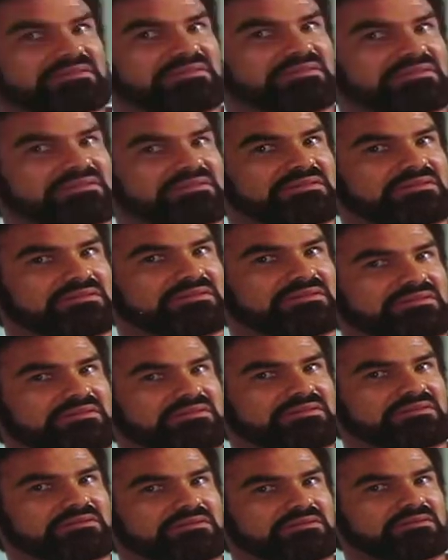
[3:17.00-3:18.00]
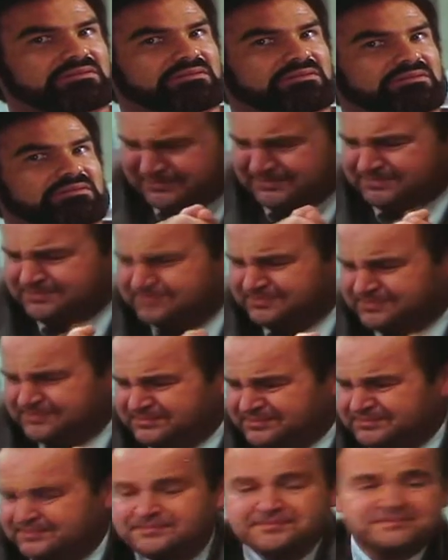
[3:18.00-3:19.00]

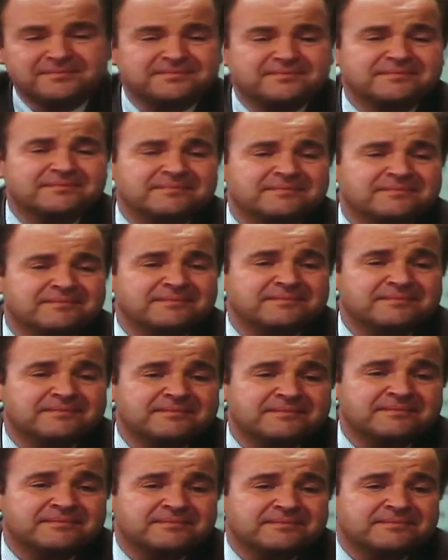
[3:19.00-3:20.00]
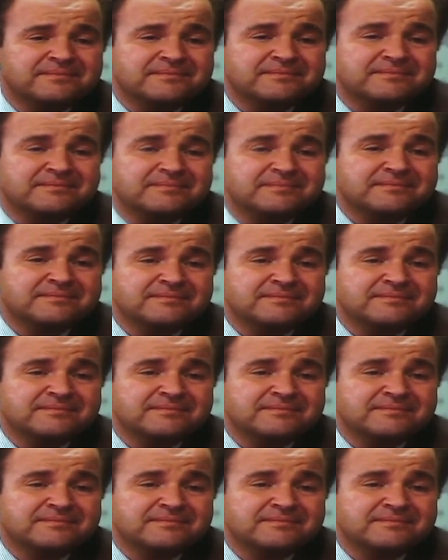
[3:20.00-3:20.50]
(no one is talking)